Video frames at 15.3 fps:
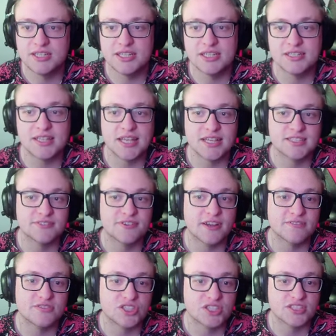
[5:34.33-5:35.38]
e takes e
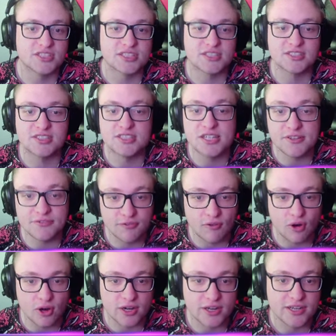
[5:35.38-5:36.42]
5 g6,
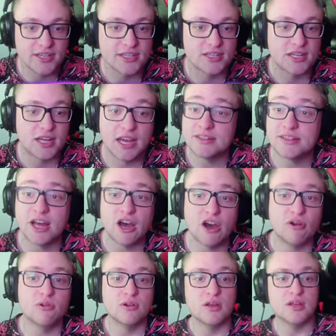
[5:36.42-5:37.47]
c4, and
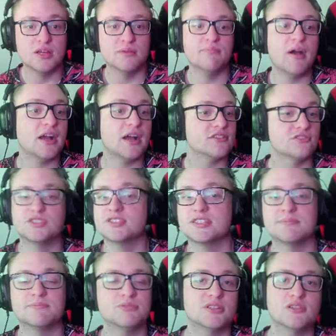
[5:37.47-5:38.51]
now Magnus is
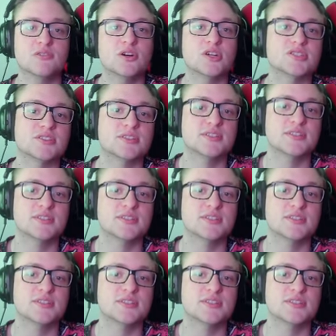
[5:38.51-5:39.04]
completely lost.